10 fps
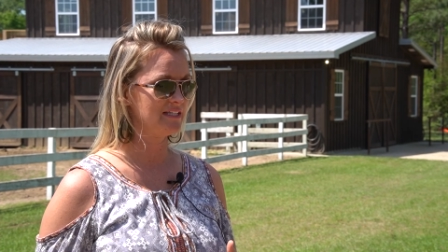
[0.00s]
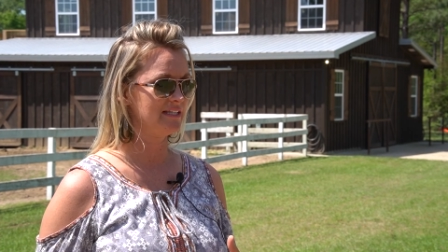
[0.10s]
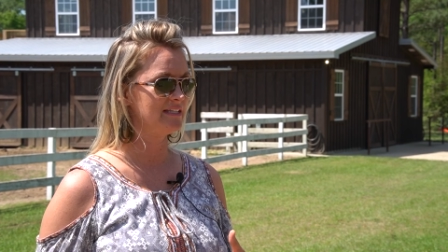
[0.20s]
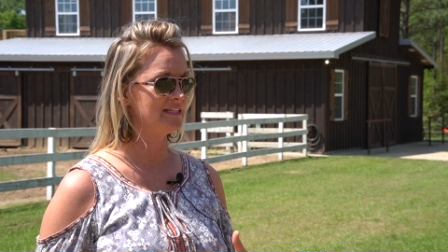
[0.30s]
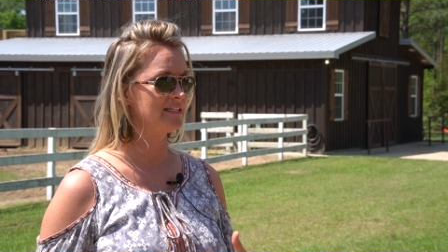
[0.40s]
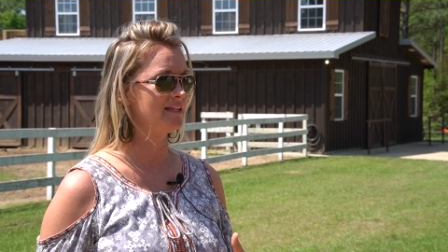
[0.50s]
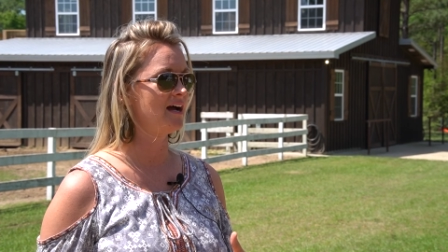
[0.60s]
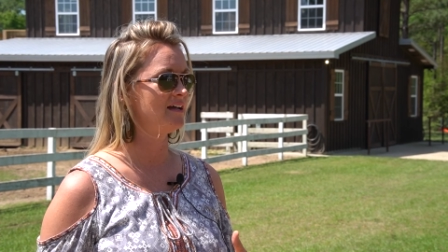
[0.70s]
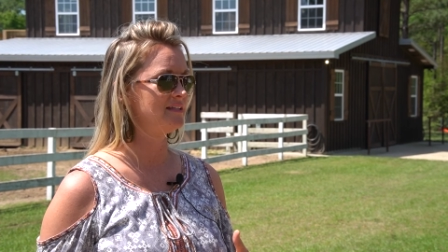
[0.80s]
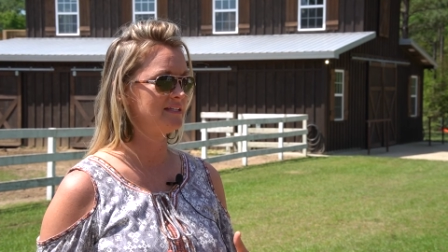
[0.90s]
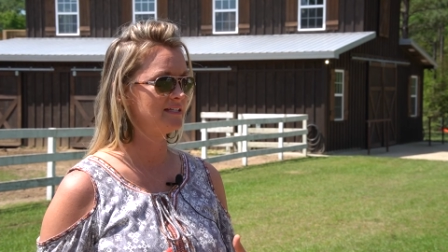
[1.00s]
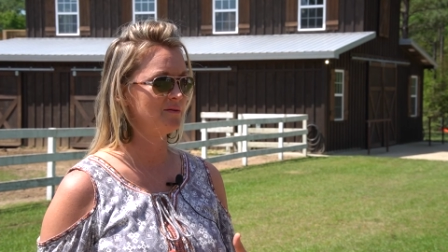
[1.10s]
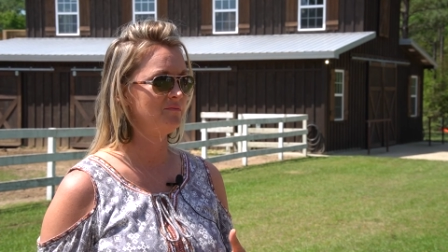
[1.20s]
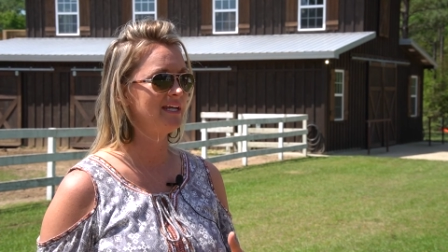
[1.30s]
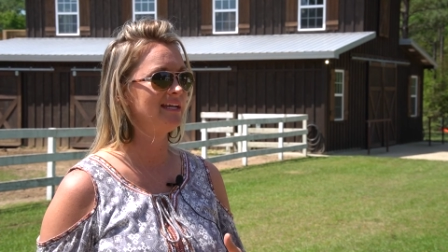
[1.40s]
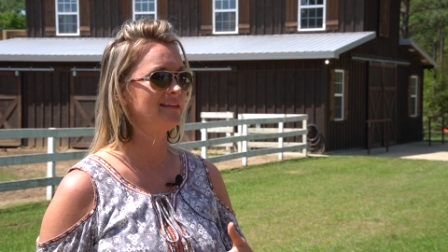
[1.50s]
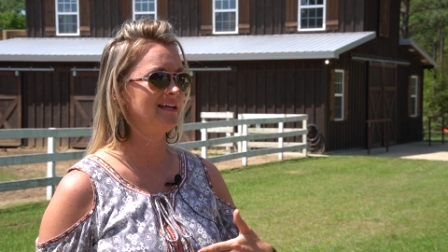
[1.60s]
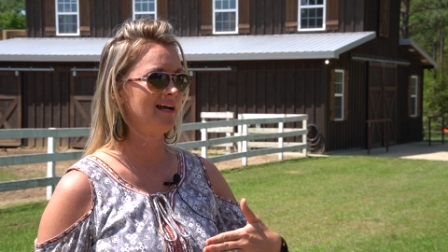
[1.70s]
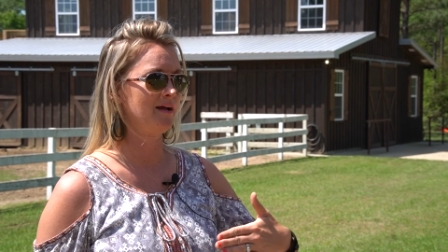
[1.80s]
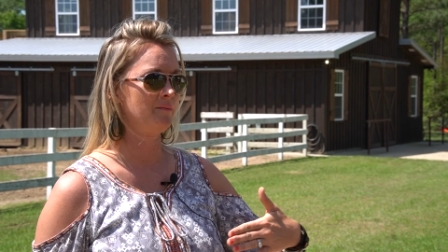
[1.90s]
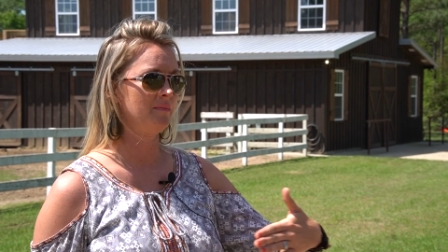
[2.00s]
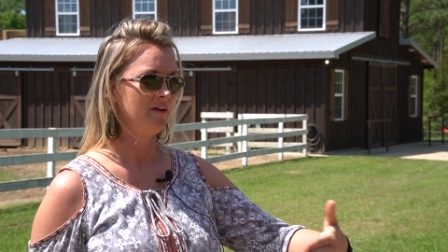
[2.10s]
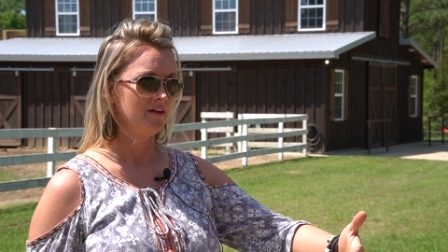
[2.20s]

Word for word: This is not. This doesn't mean that I'm